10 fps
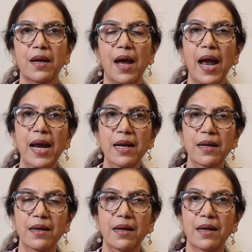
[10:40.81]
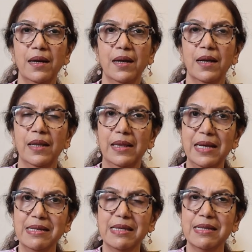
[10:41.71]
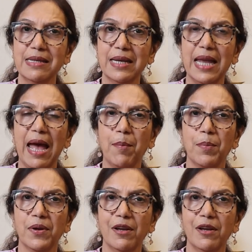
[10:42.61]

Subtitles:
and this is the gap.